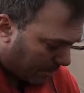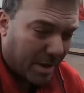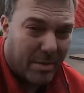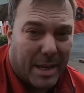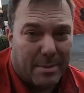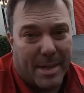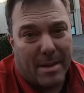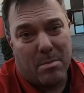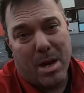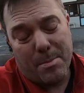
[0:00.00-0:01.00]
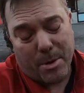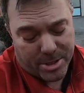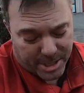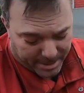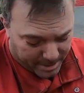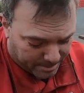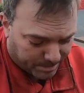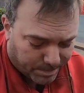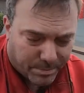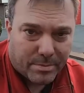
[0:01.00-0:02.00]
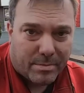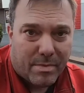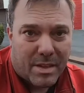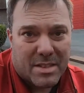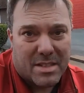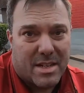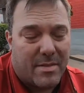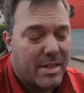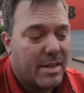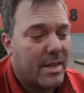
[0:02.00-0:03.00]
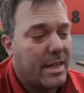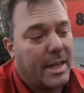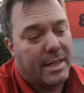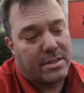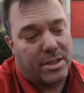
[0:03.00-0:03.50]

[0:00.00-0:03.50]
a bit of an update on my project since I haven't done that yet.